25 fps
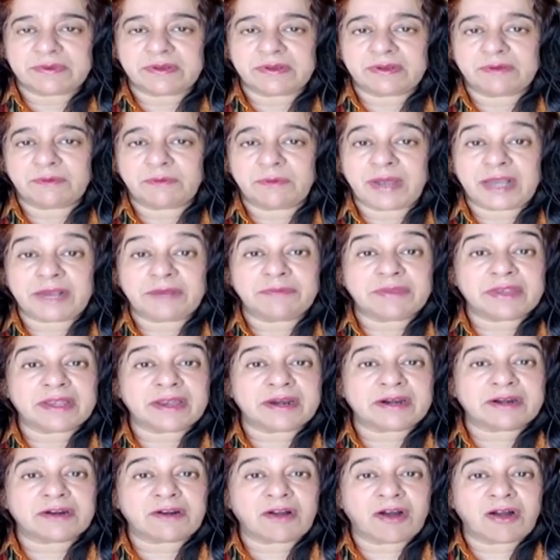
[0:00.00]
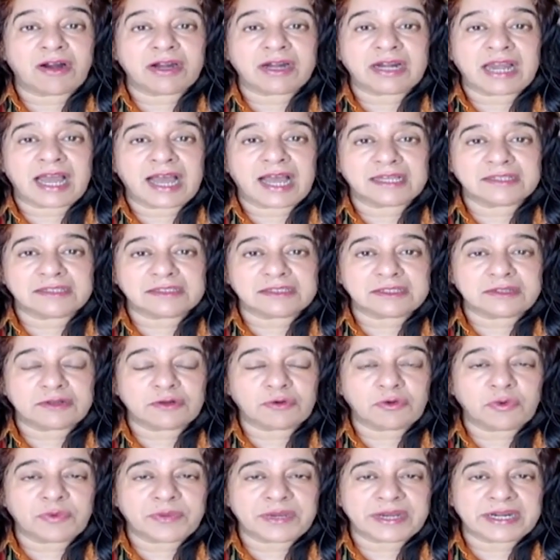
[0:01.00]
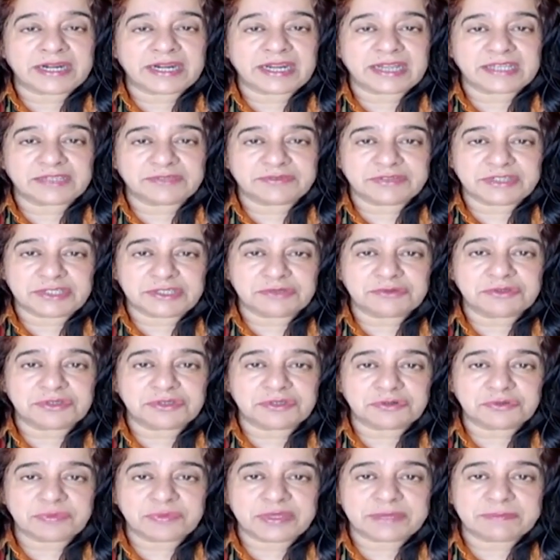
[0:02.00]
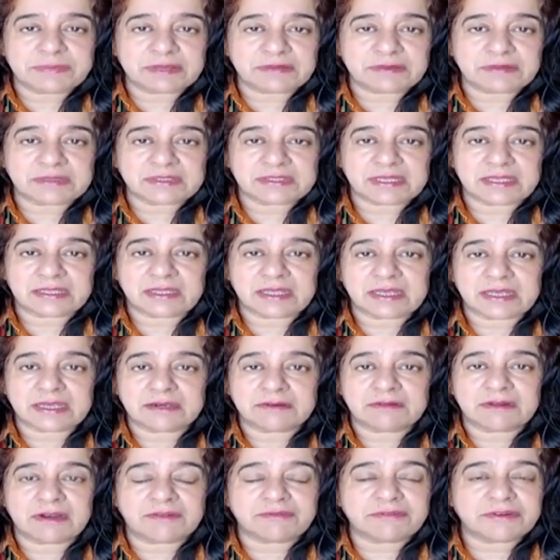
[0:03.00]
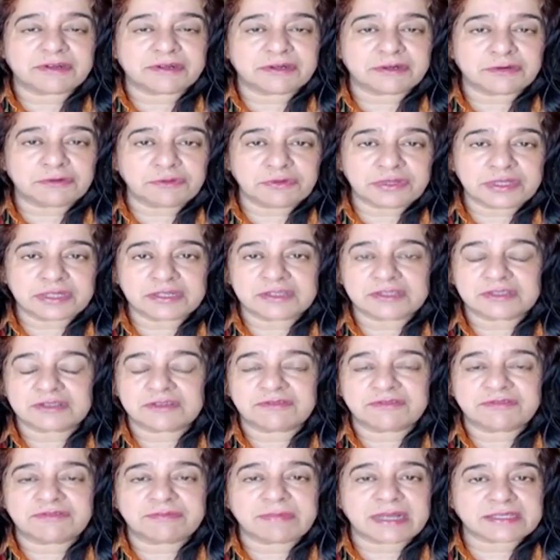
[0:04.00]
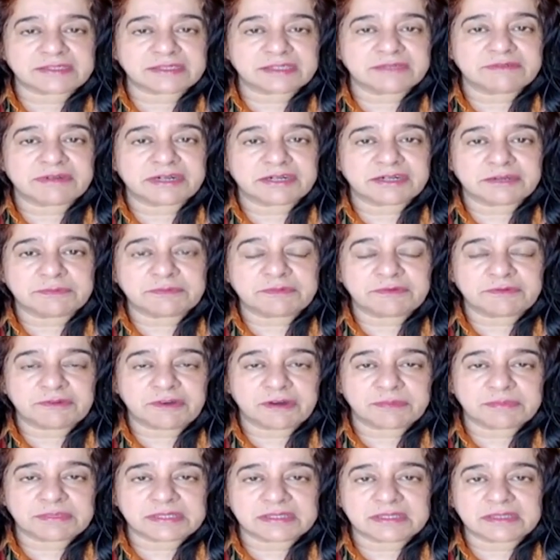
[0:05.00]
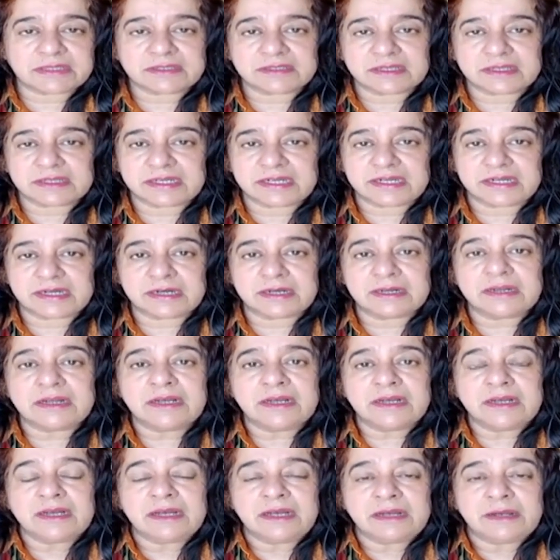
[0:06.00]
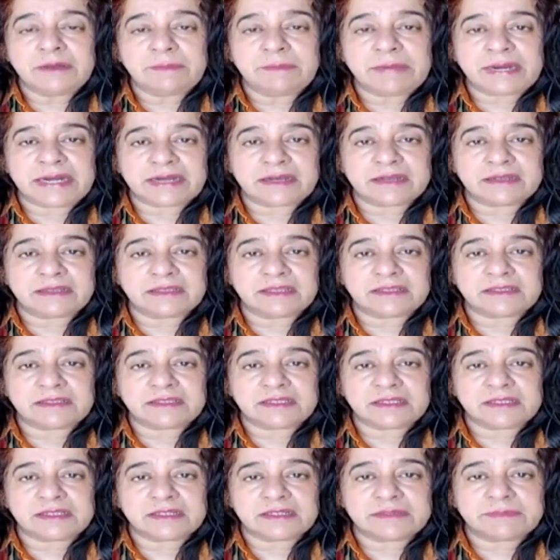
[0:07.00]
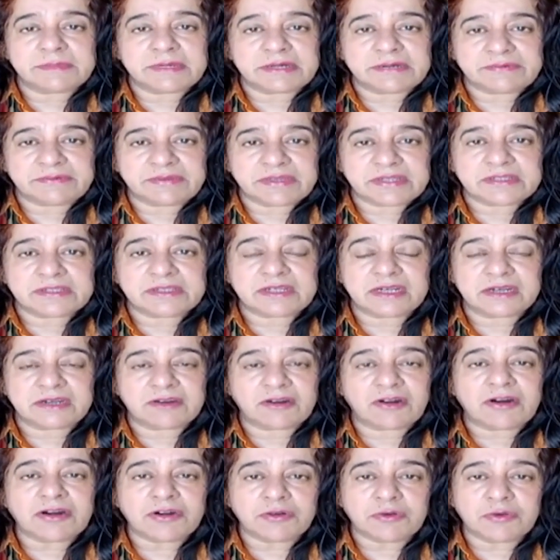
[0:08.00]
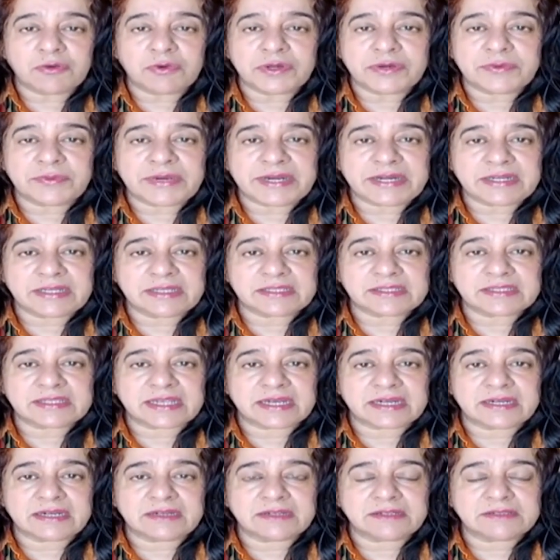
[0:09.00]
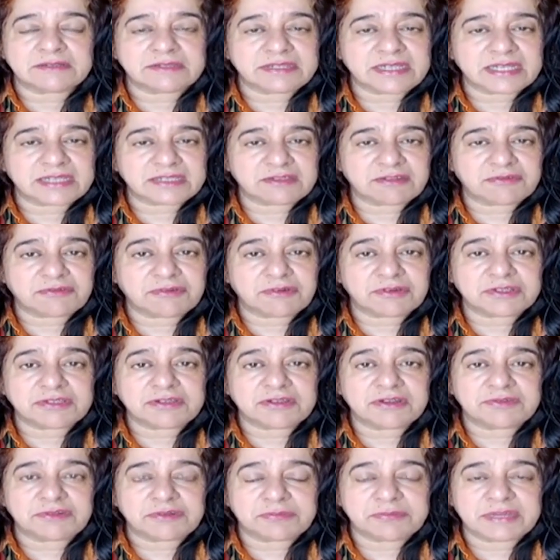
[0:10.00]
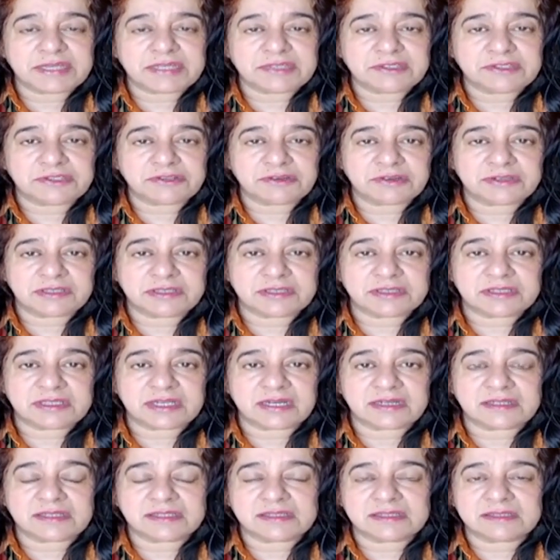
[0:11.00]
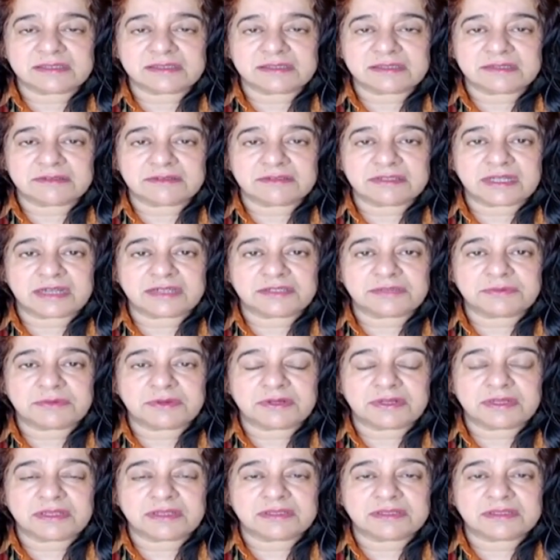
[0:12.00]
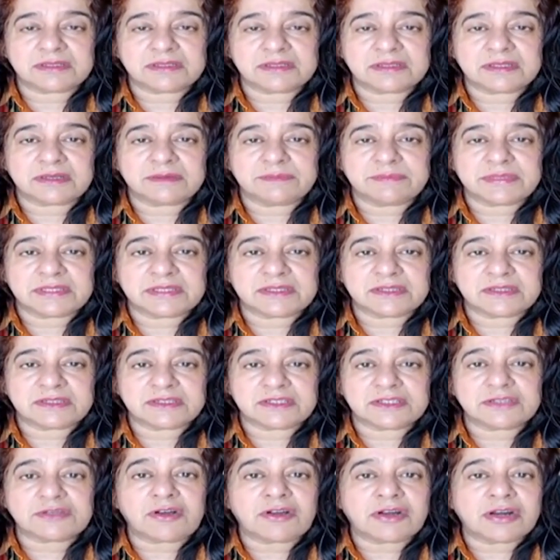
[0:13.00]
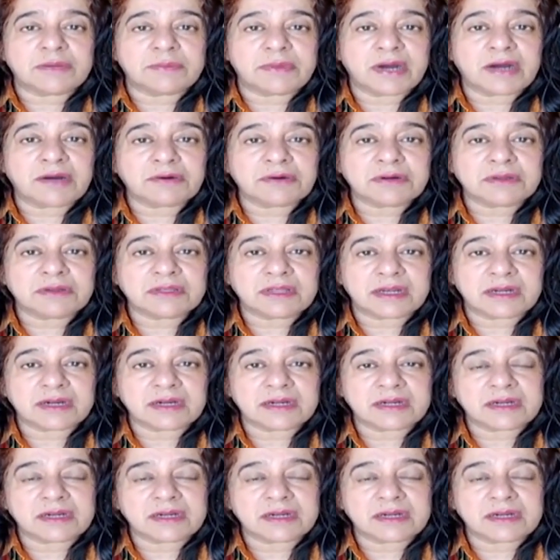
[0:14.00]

while we are not as low weight as we used to be, because I think after 2 years of massive underperformance, it's a little better this year, but we are still not overweight the sector. So yes, of course, you have to make the choices. That's what this business is all about. That